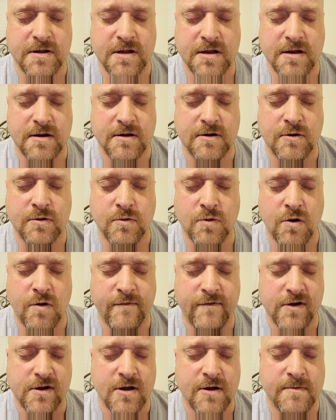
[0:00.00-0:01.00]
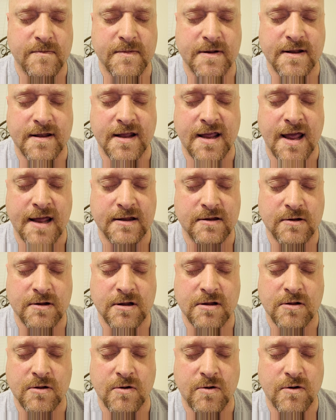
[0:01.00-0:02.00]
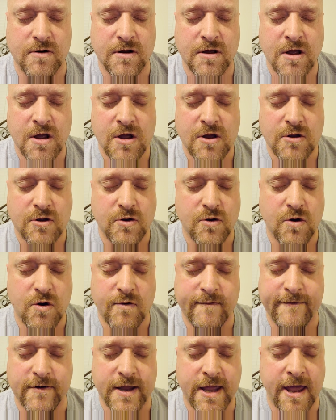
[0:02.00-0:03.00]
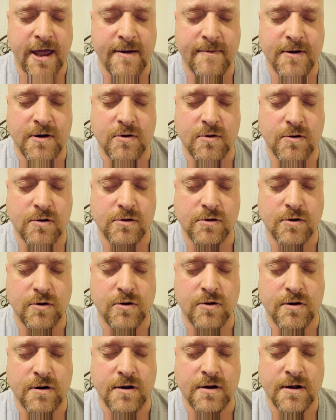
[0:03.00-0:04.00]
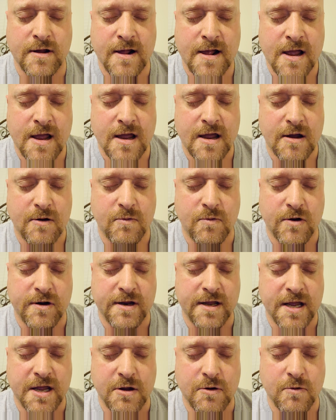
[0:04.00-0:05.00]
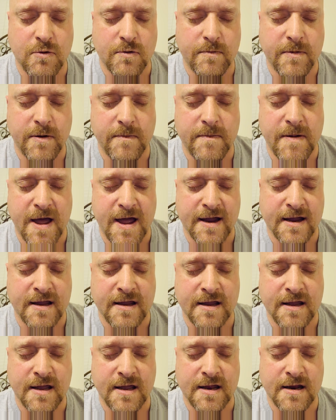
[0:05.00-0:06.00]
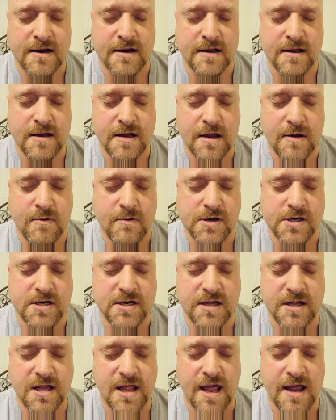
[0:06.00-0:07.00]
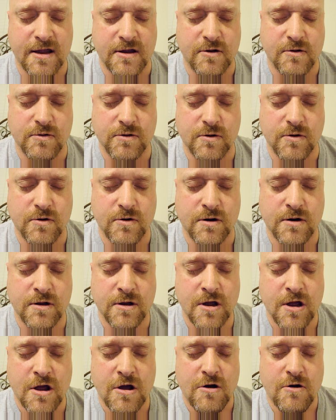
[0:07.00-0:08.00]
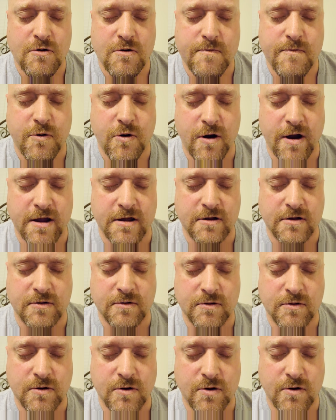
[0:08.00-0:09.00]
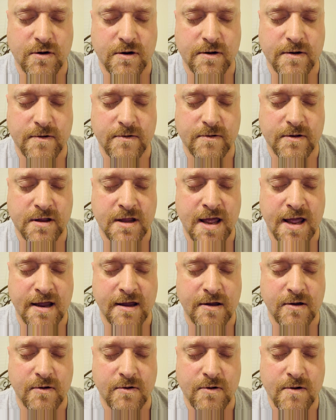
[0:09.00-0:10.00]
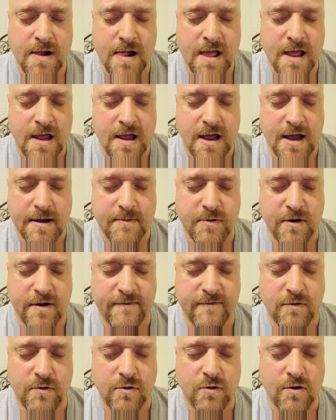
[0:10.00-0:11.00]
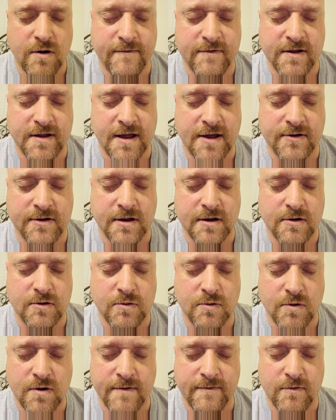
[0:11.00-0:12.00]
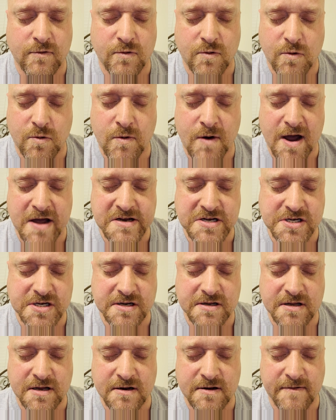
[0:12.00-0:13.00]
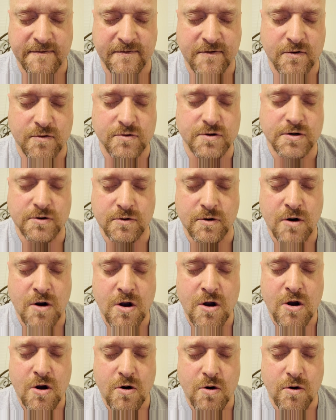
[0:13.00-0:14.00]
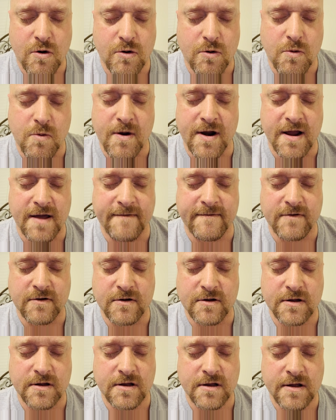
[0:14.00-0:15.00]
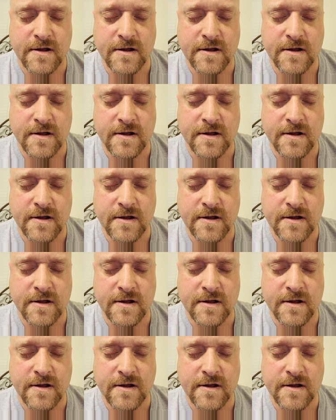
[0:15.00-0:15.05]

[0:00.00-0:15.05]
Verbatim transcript: sin. You overcome death, Lord. You overcame it all, Lord. And one day you will be back again. And we just thank you, Lord. We praise you, Lord. We thank you. I pray for whoever's out there, whoever will watch this in the future or whenever,